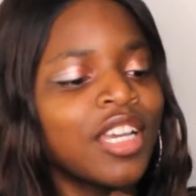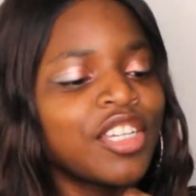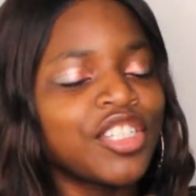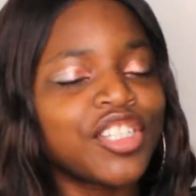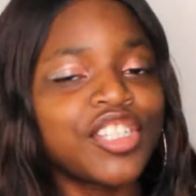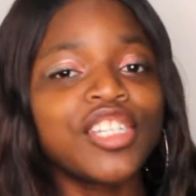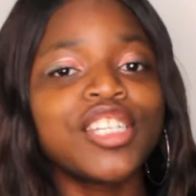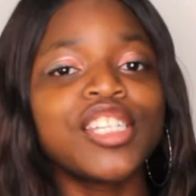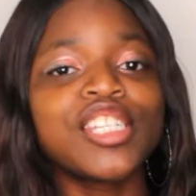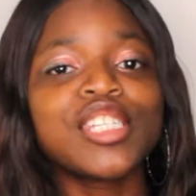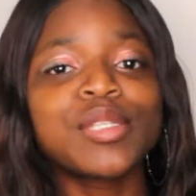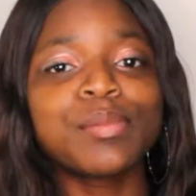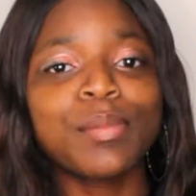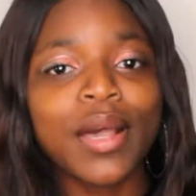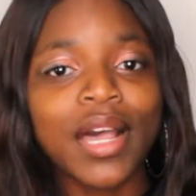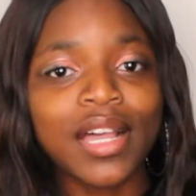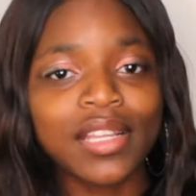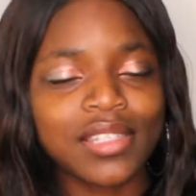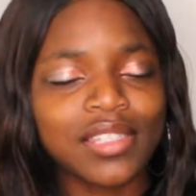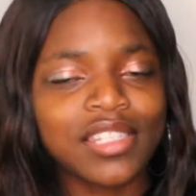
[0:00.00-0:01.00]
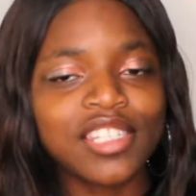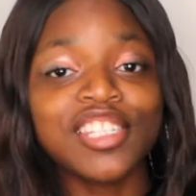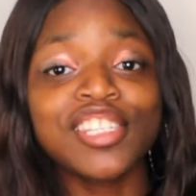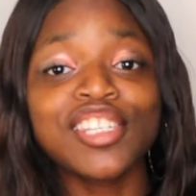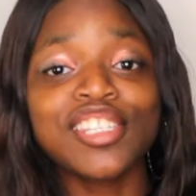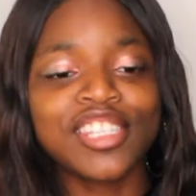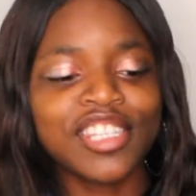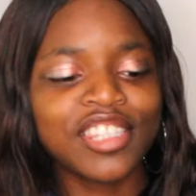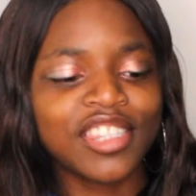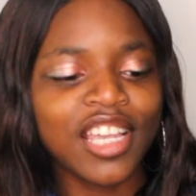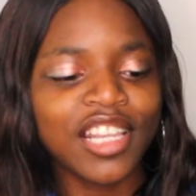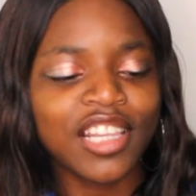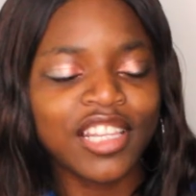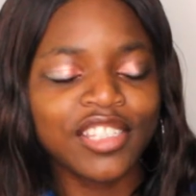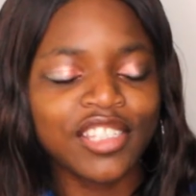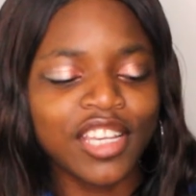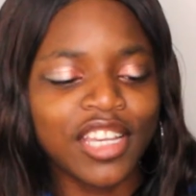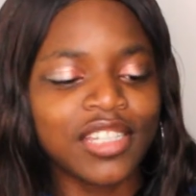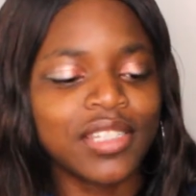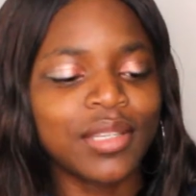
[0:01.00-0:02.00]
she is smart she is
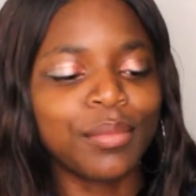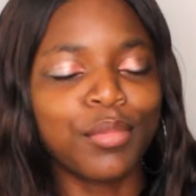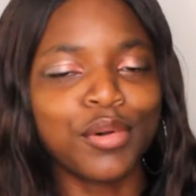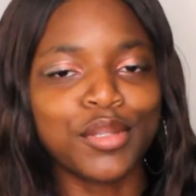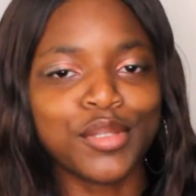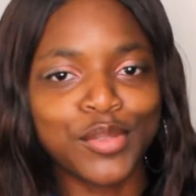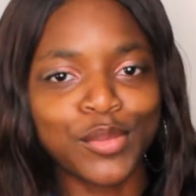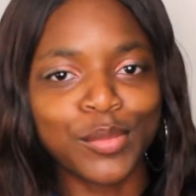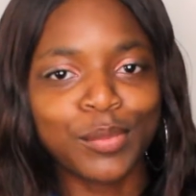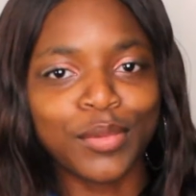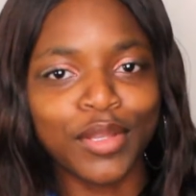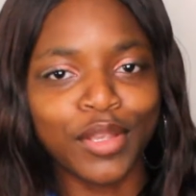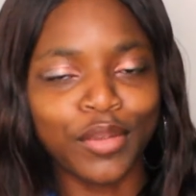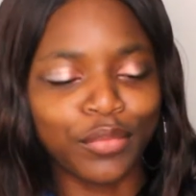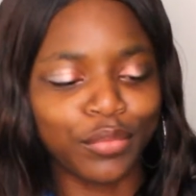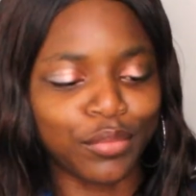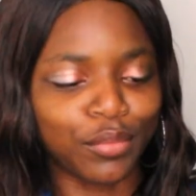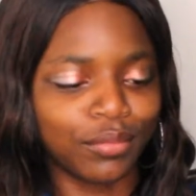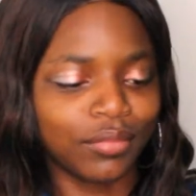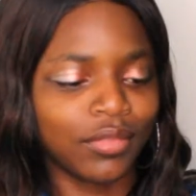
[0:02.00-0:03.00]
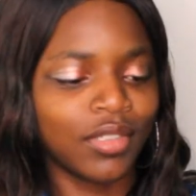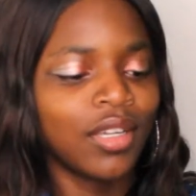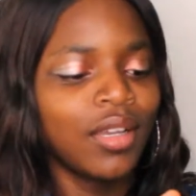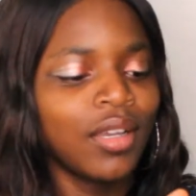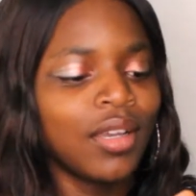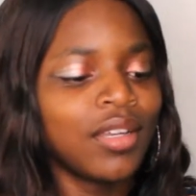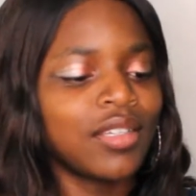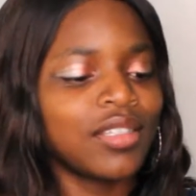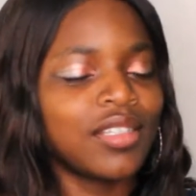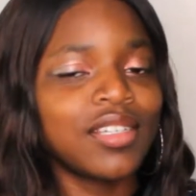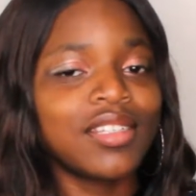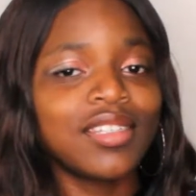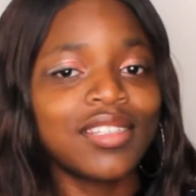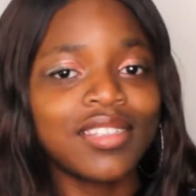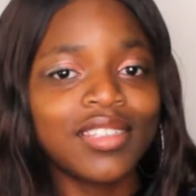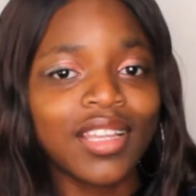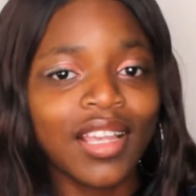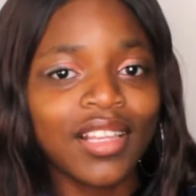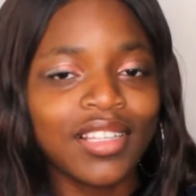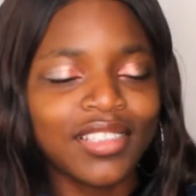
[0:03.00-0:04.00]
intelligent but too playful she is
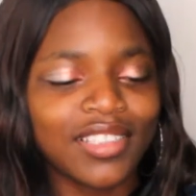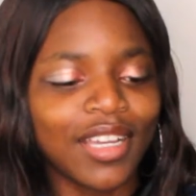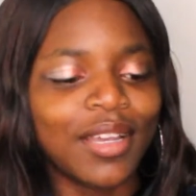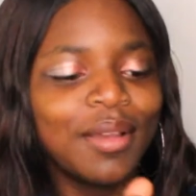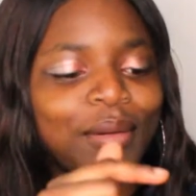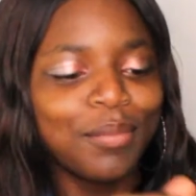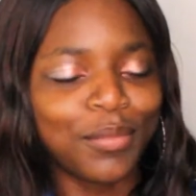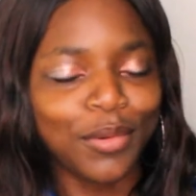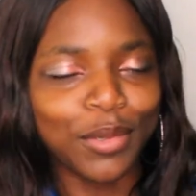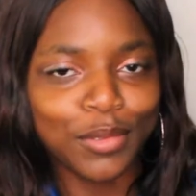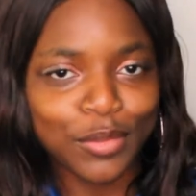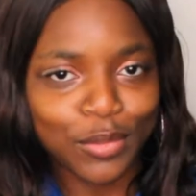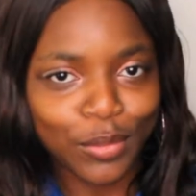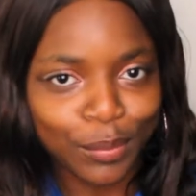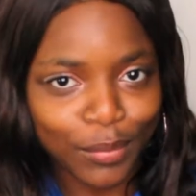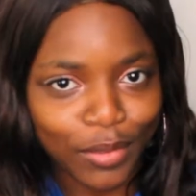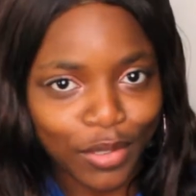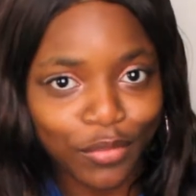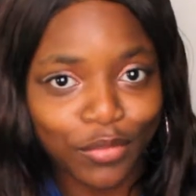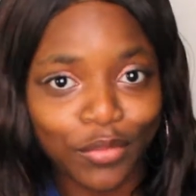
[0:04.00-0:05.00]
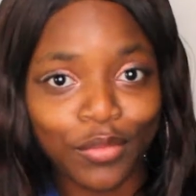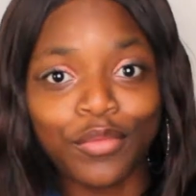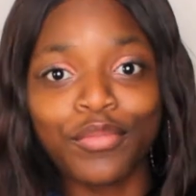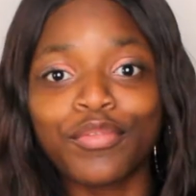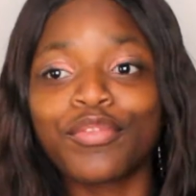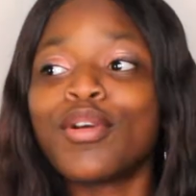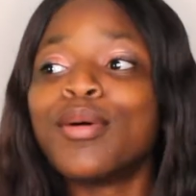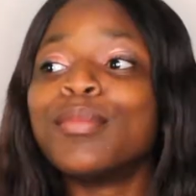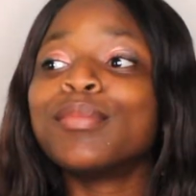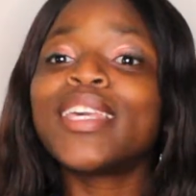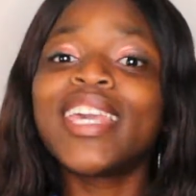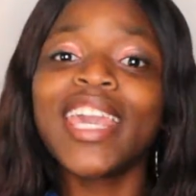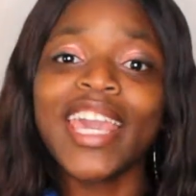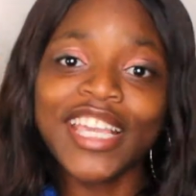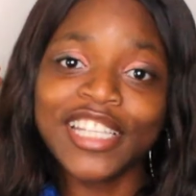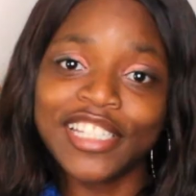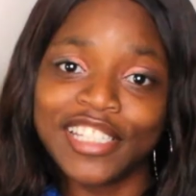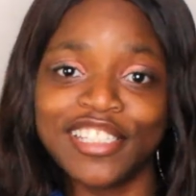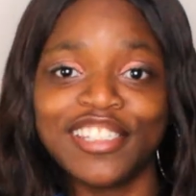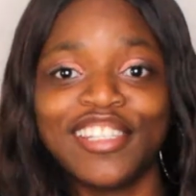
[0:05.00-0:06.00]
intelligent eh, but too playful. From
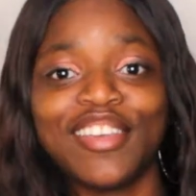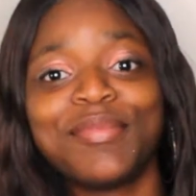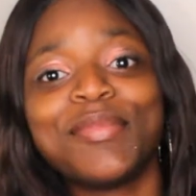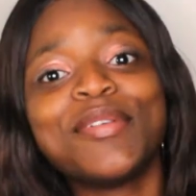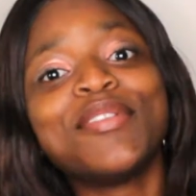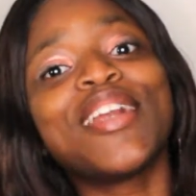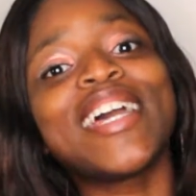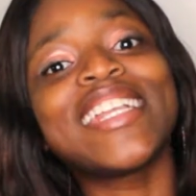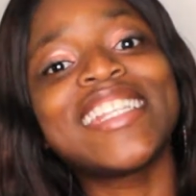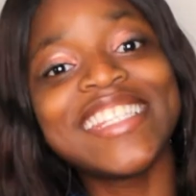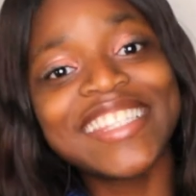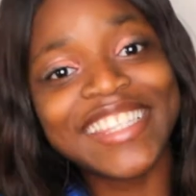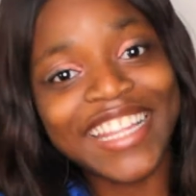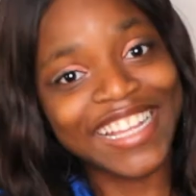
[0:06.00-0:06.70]
KG, they've been writing